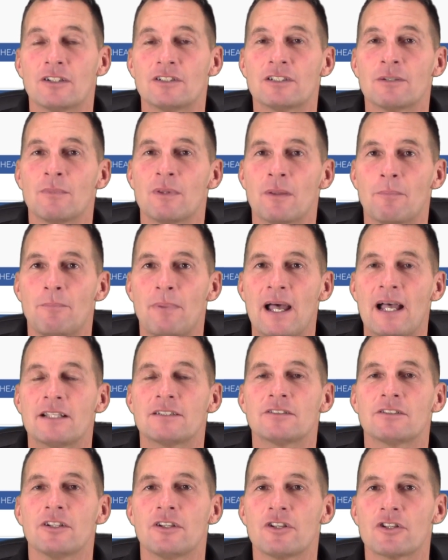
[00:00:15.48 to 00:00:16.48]
some of the
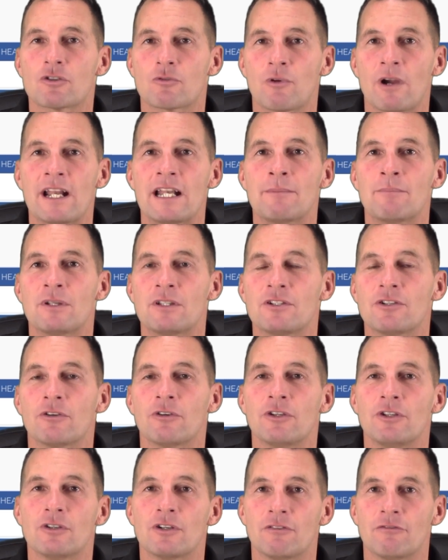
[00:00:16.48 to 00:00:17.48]
best training
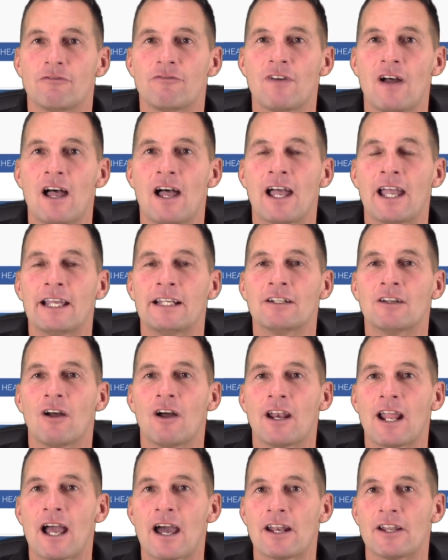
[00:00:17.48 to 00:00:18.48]
material you can find
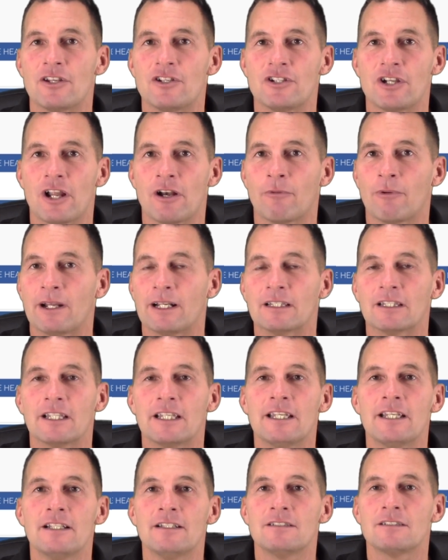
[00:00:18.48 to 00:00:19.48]
on how to generate
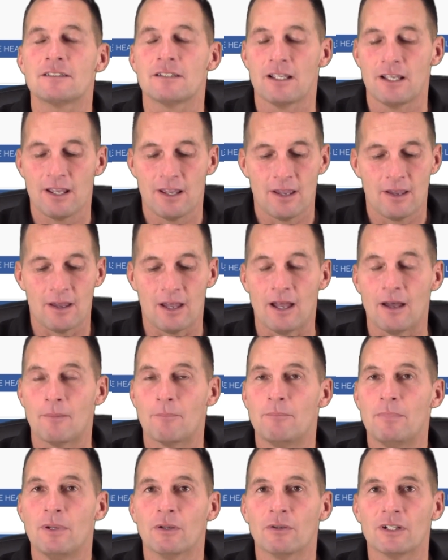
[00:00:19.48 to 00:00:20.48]
leads,
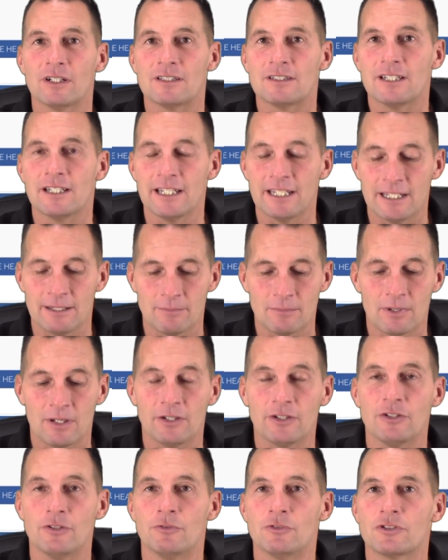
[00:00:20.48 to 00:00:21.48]
build a
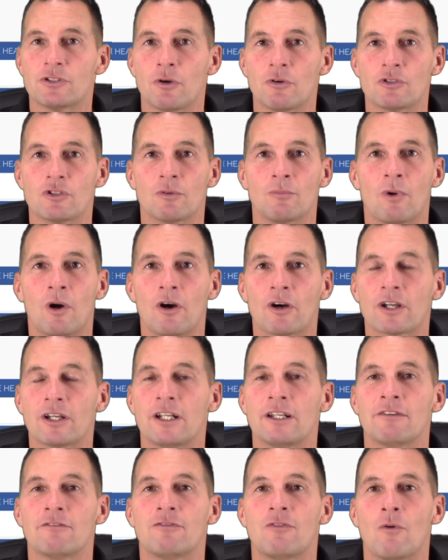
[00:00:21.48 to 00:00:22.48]
team, use social
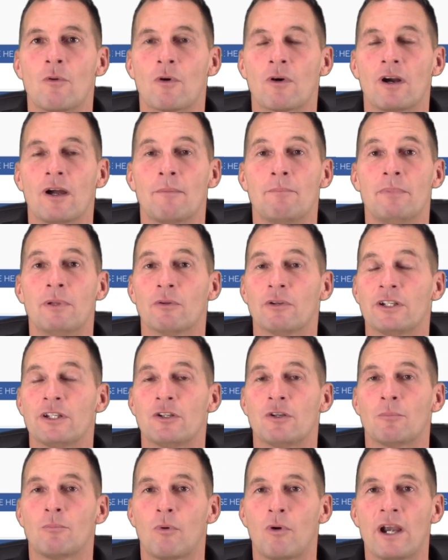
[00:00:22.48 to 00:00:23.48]
marketing for
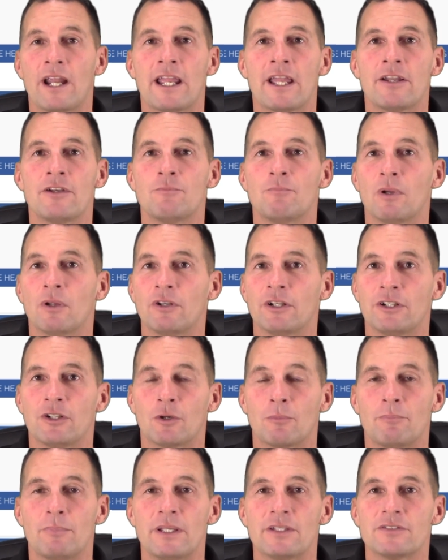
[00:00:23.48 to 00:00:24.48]
building your brand, building
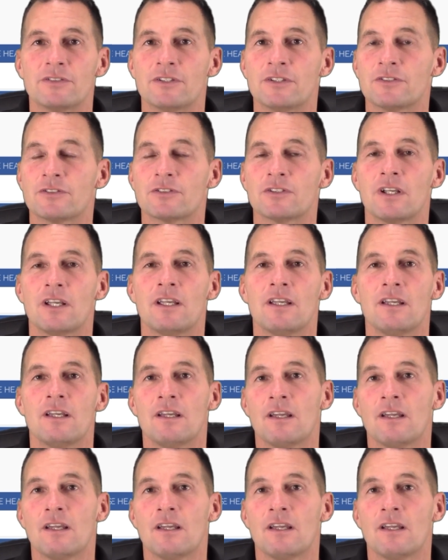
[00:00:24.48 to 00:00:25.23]
your business,